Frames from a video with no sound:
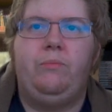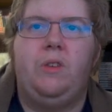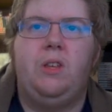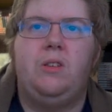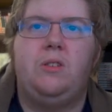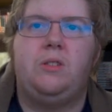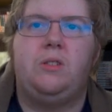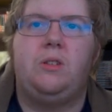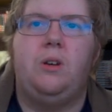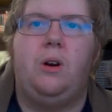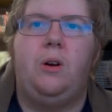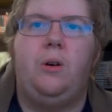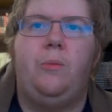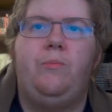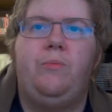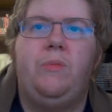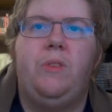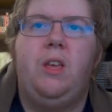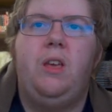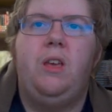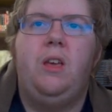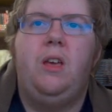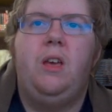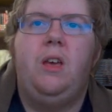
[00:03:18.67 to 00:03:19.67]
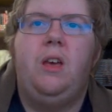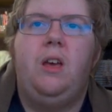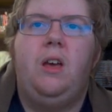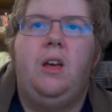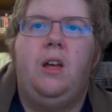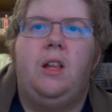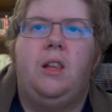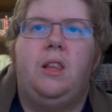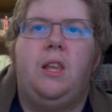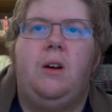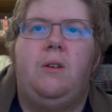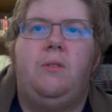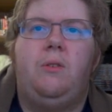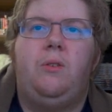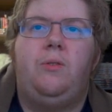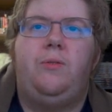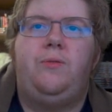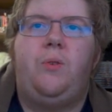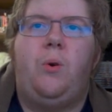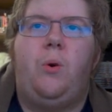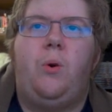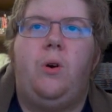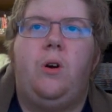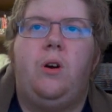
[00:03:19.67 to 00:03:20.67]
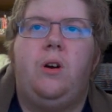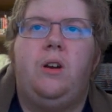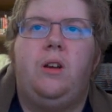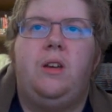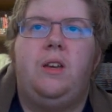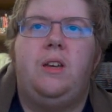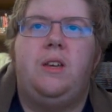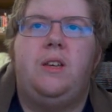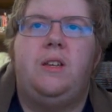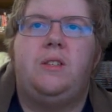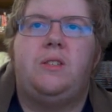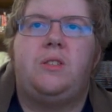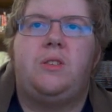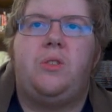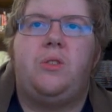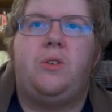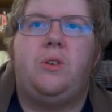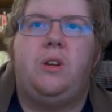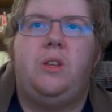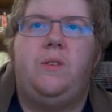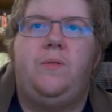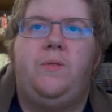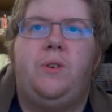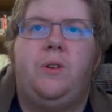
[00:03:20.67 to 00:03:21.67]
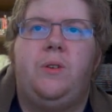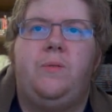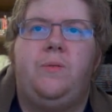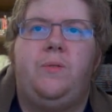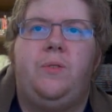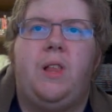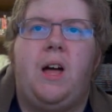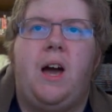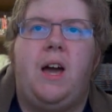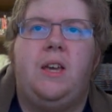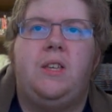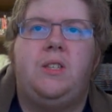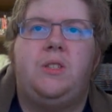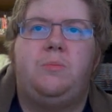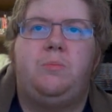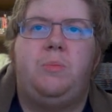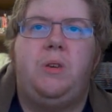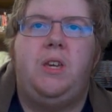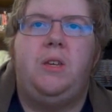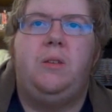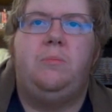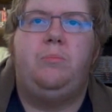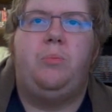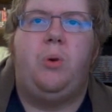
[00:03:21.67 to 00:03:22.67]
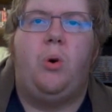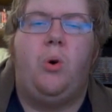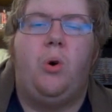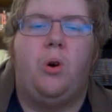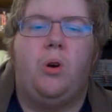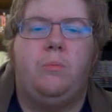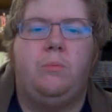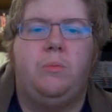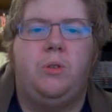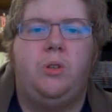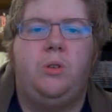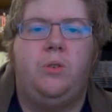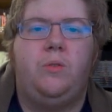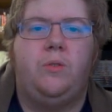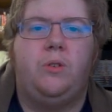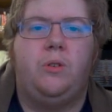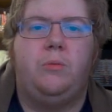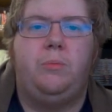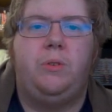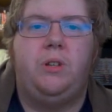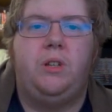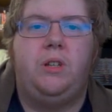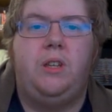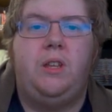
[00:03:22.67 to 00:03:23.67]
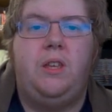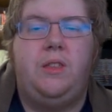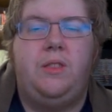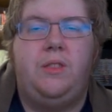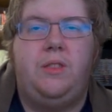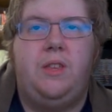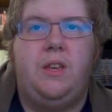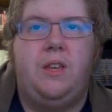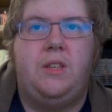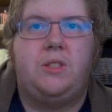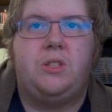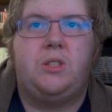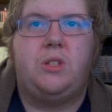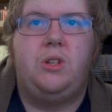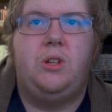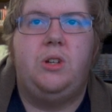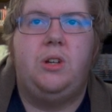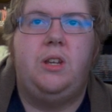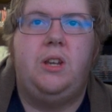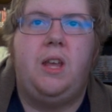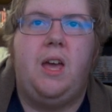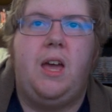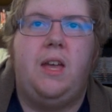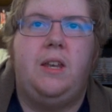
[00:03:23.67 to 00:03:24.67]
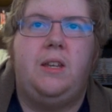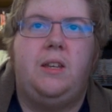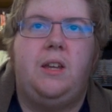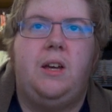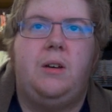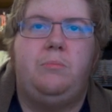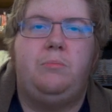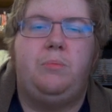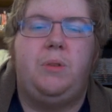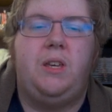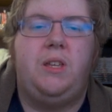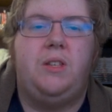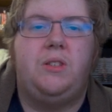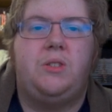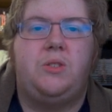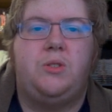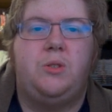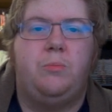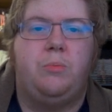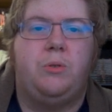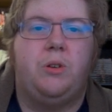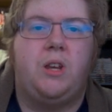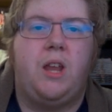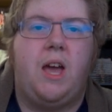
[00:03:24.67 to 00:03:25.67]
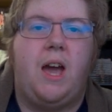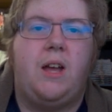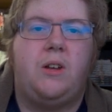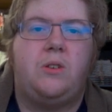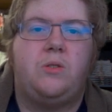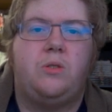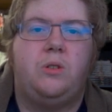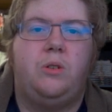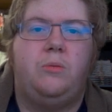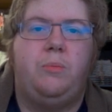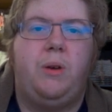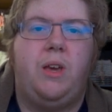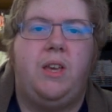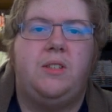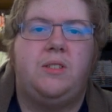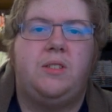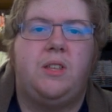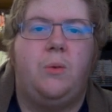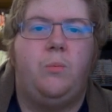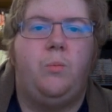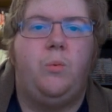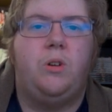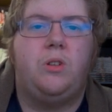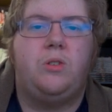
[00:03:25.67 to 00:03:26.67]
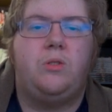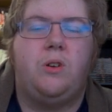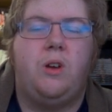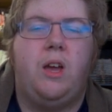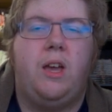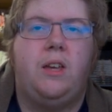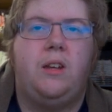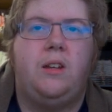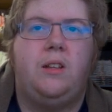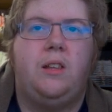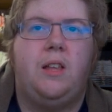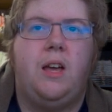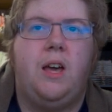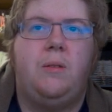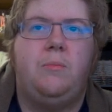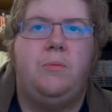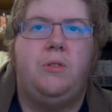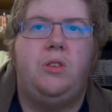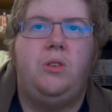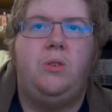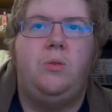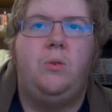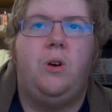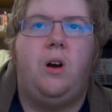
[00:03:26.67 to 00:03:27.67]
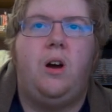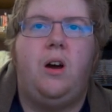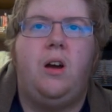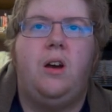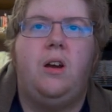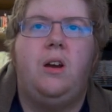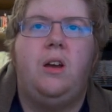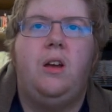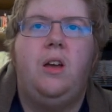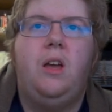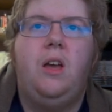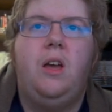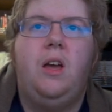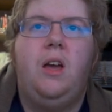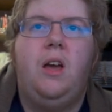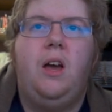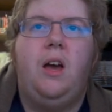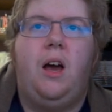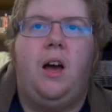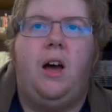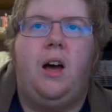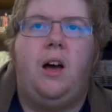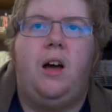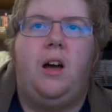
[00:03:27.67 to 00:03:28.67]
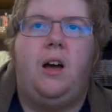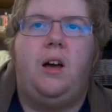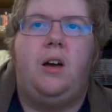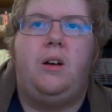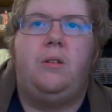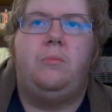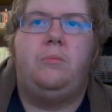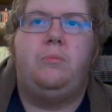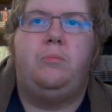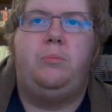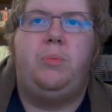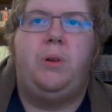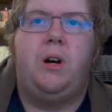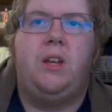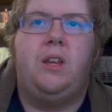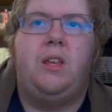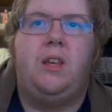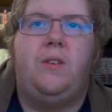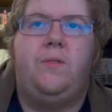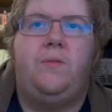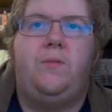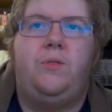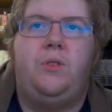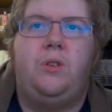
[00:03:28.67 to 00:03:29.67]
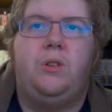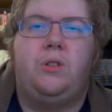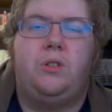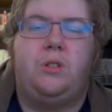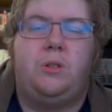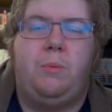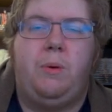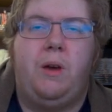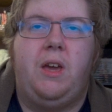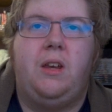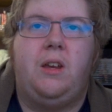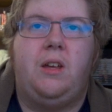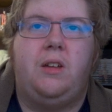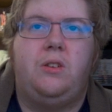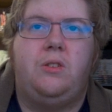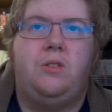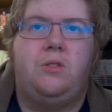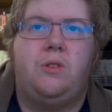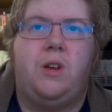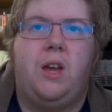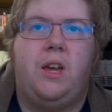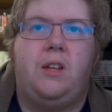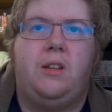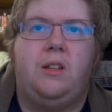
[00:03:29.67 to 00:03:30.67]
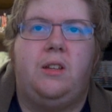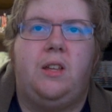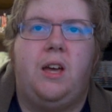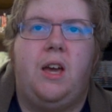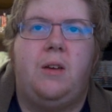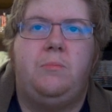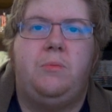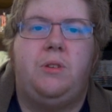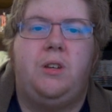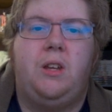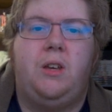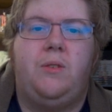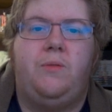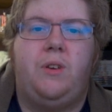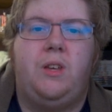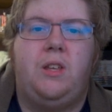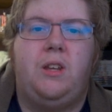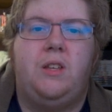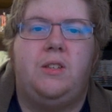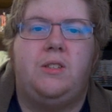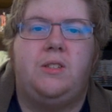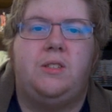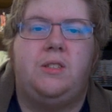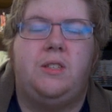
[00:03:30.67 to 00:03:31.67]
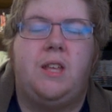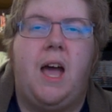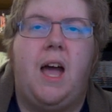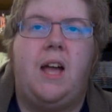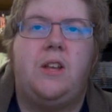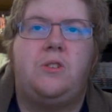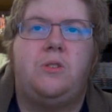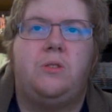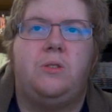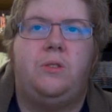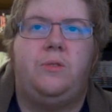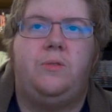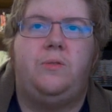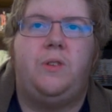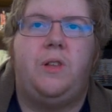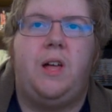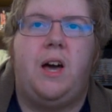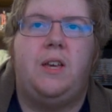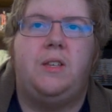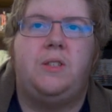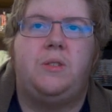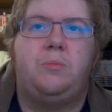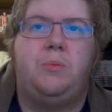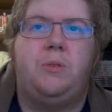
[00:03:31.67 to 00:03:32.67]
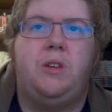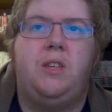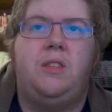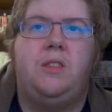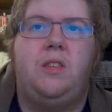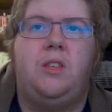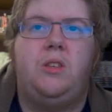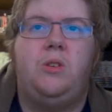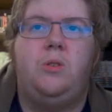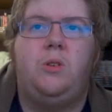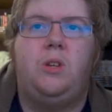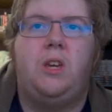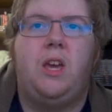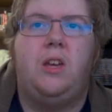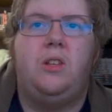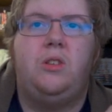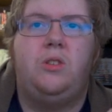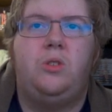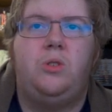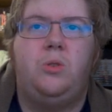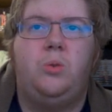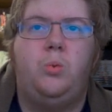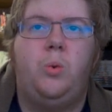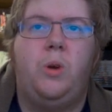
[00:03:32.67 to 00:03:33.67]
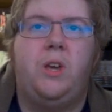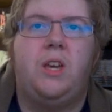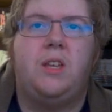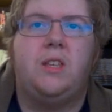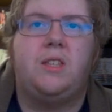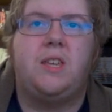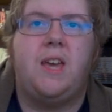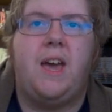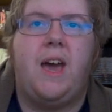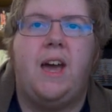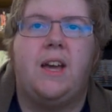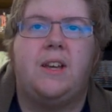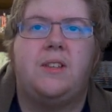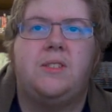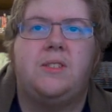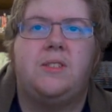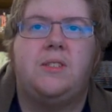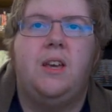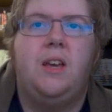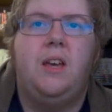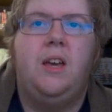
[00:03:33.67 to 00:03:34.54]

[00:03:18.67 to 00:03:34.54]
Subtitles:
So level 4 is 30-foot fly speed, poor maneuverability. This could end up being supernatural based on what dragon alignment you are. But if you're, depending on your dragon alignment, if it is natural fly speed, then you gain 2 wing attacks,